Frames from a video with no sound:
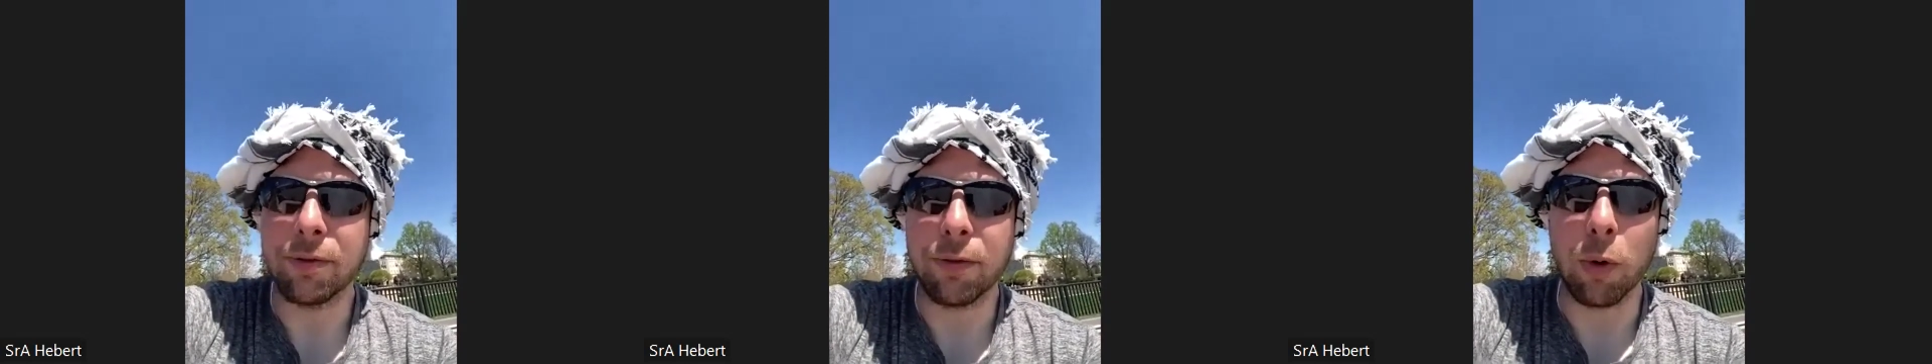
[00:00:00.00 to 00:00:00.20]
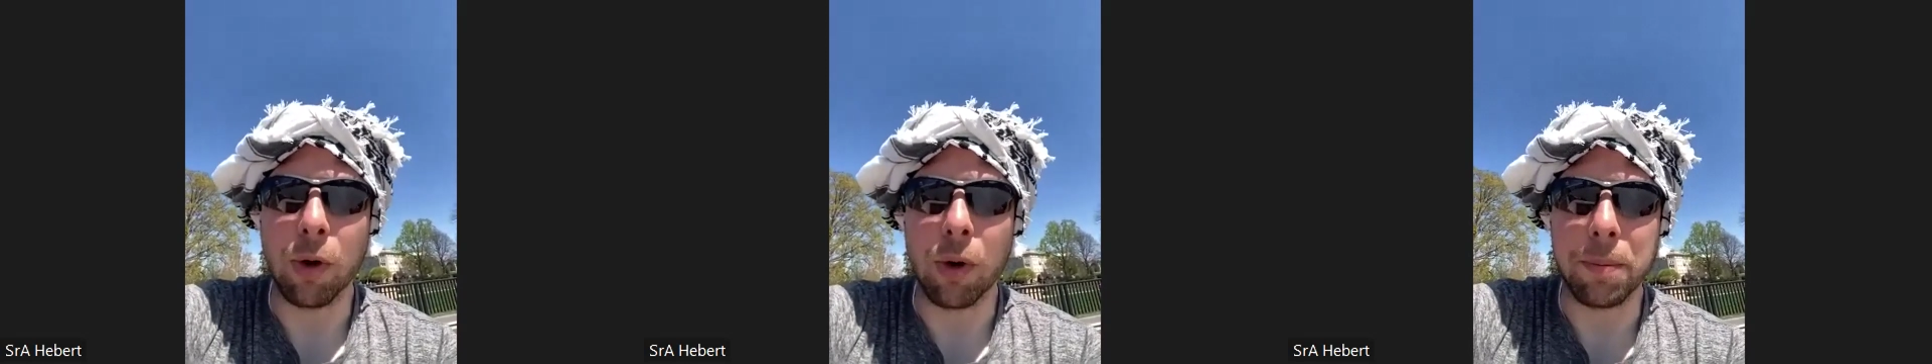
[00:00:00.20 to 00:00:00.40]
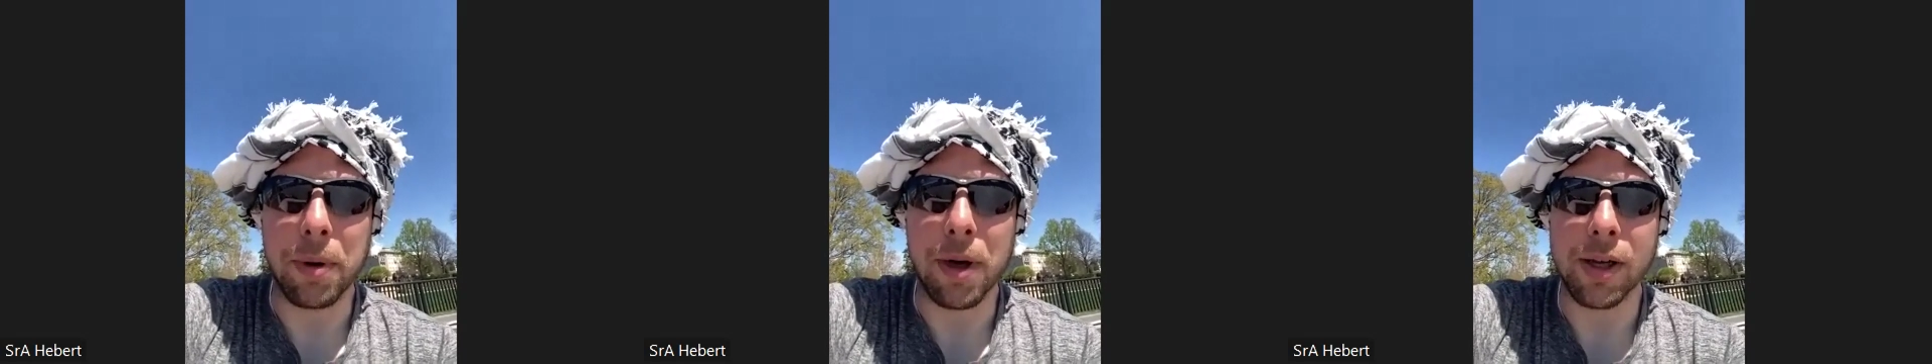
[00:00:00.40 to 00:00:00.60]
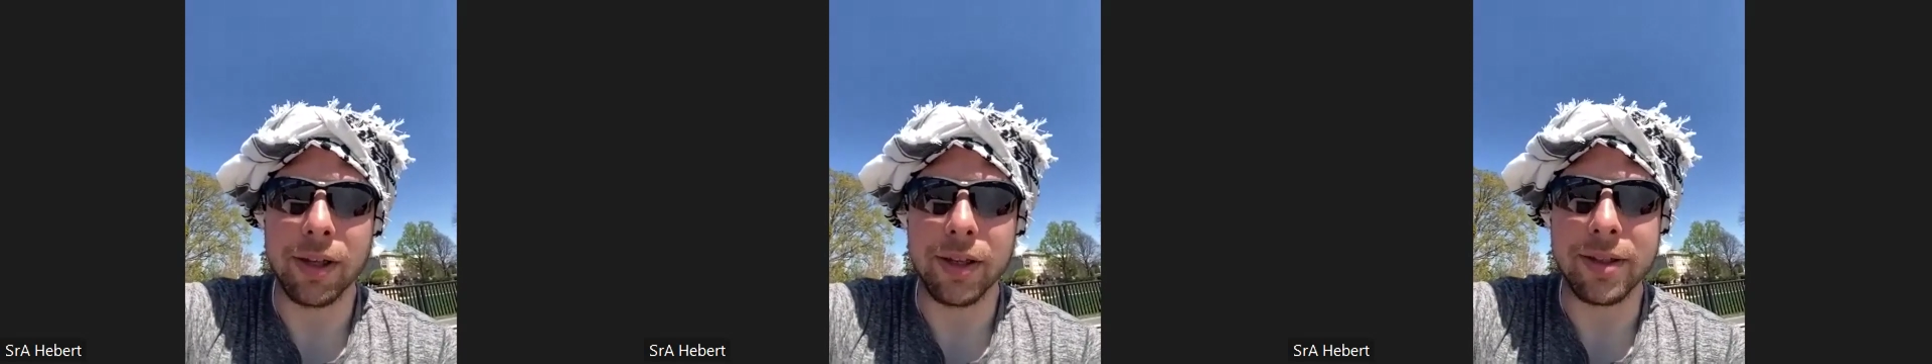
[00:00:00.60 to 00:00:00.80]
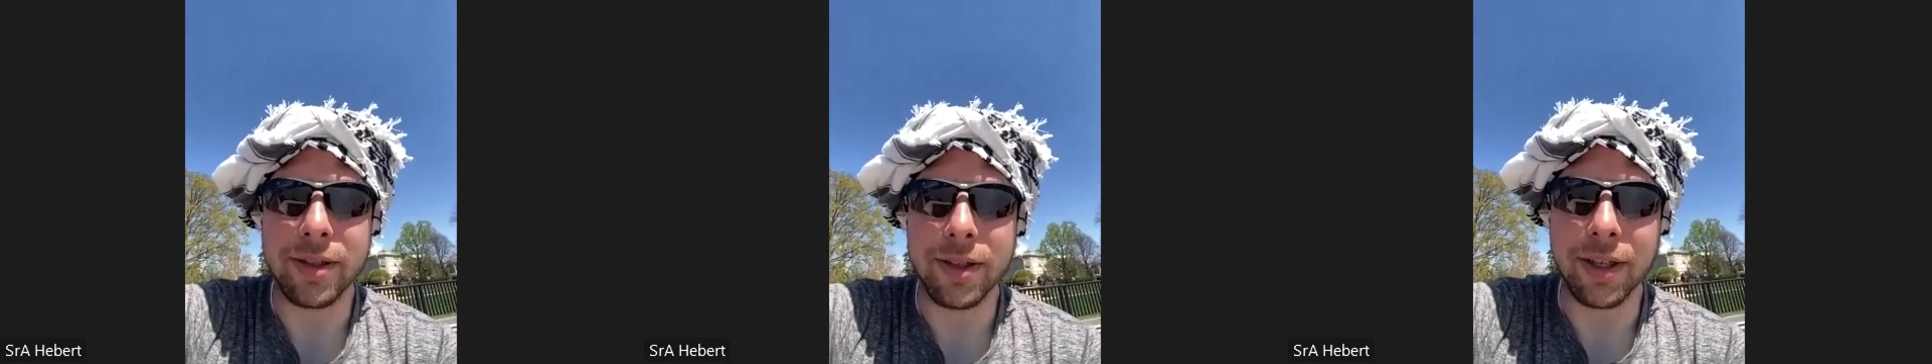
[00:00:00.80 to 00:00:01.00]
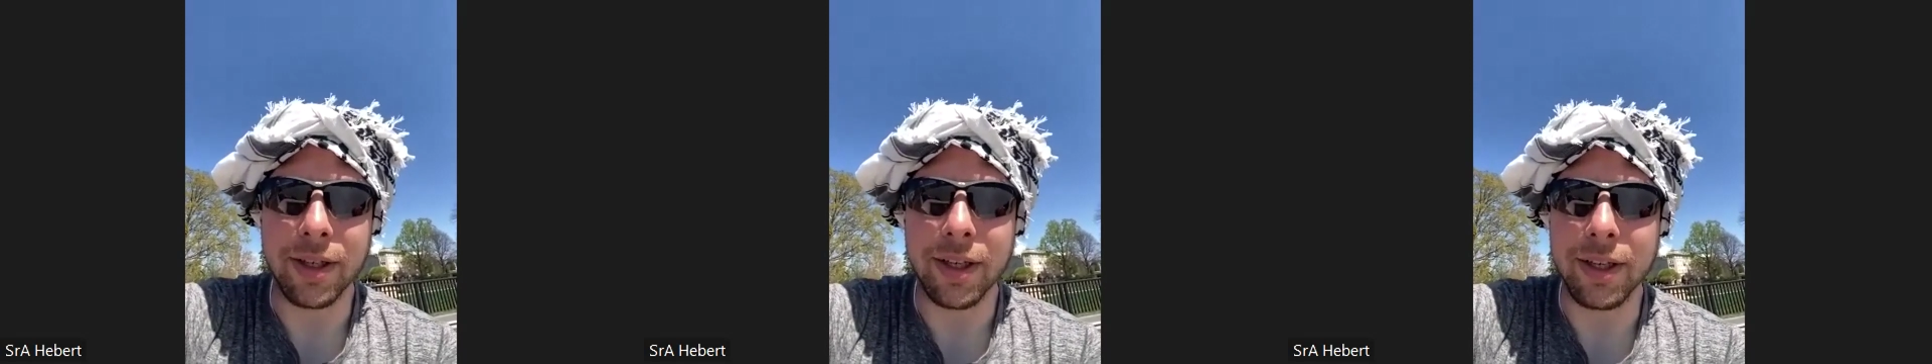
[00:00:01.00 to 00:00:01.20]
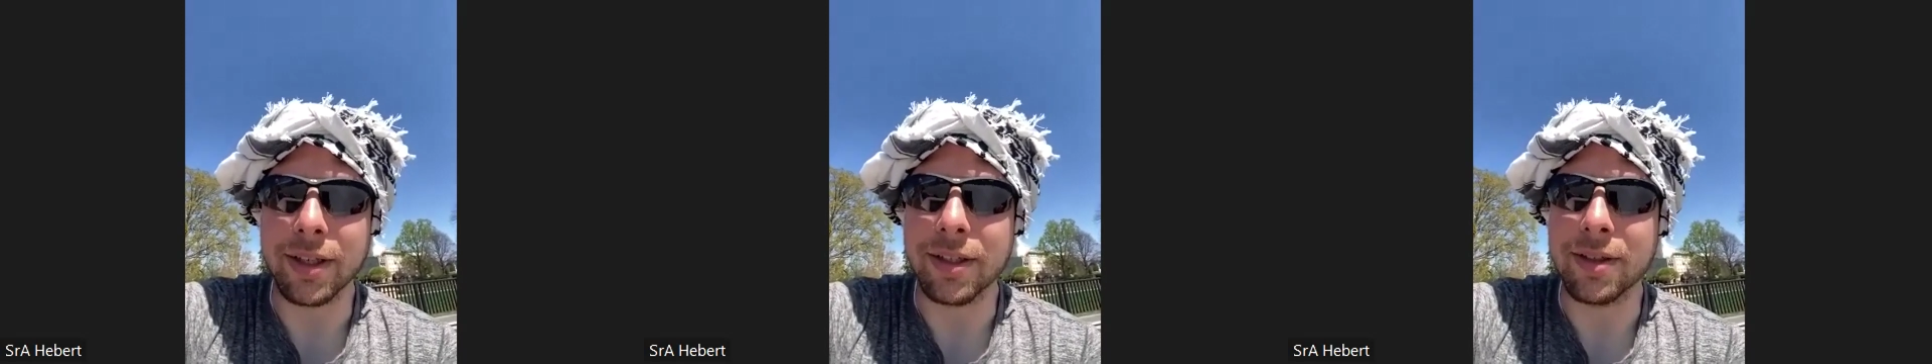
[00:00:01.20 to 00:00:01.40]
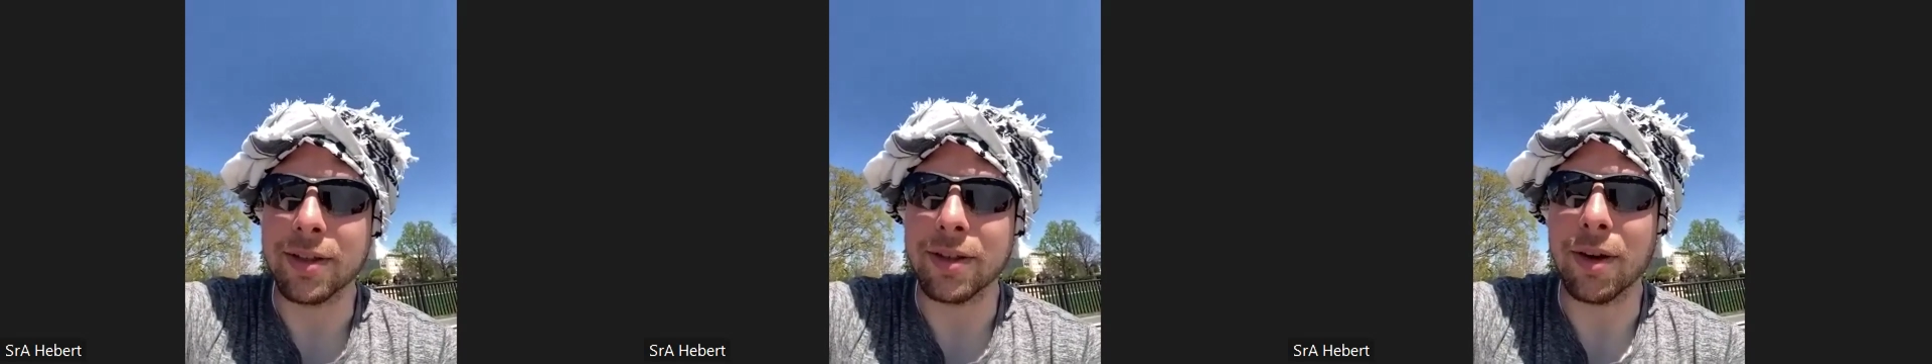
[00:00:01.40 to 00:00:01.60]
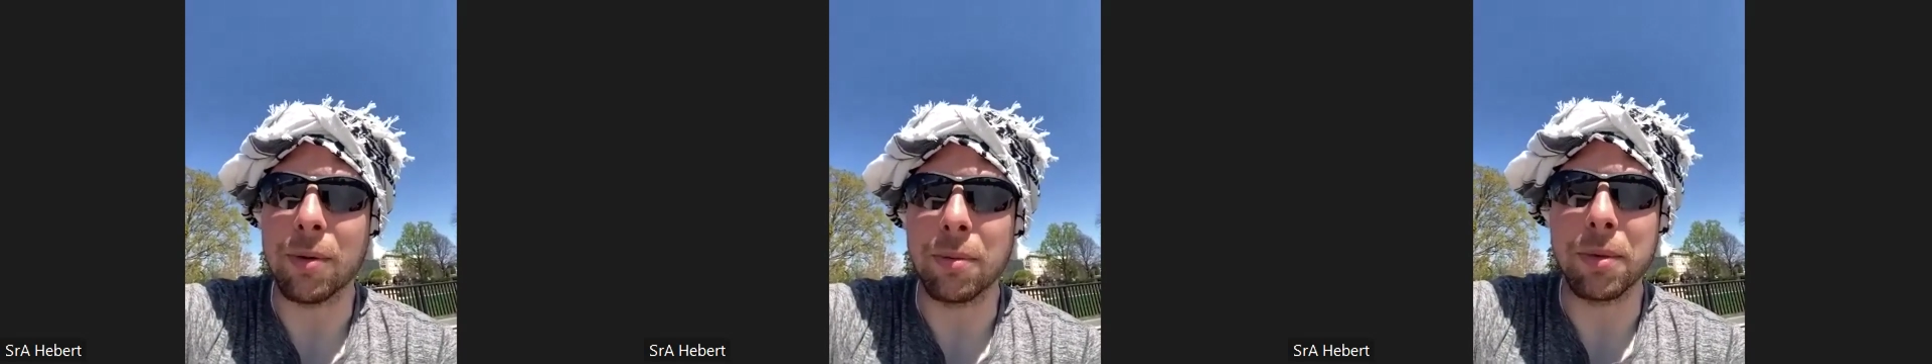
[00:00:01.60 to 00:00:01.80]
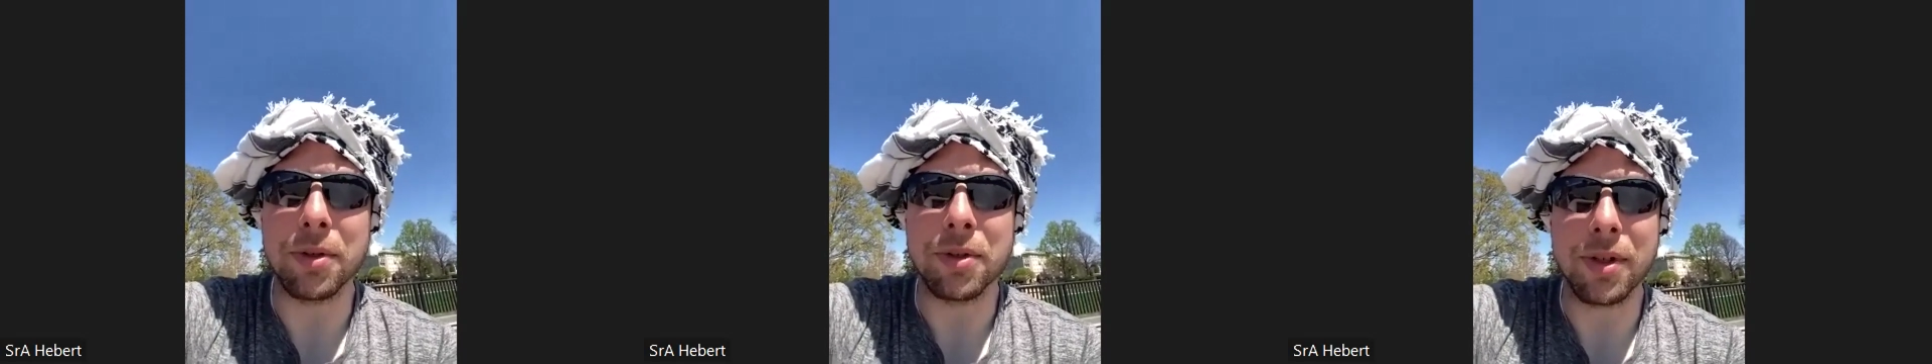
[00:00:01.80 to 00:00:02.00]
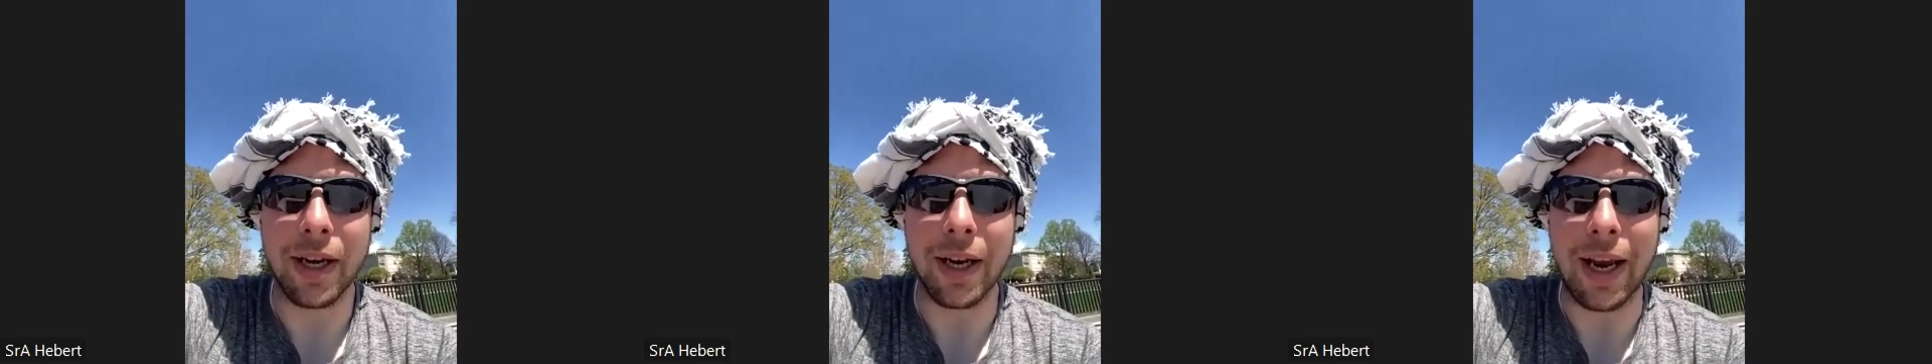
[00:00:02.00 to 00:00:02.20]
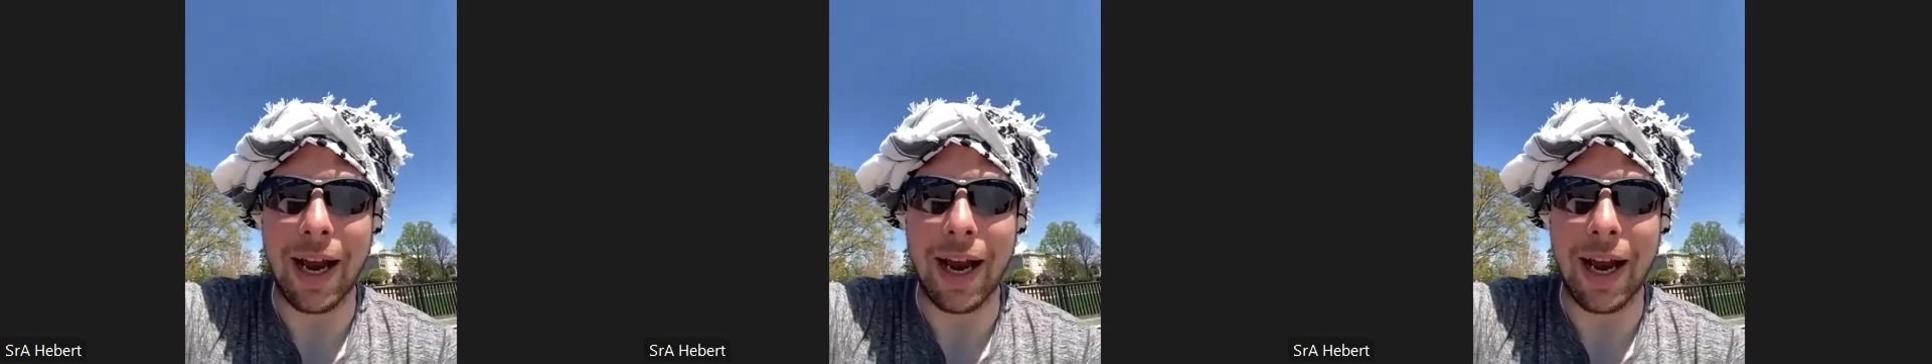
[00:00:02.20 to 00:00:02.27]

foreign policy is almost like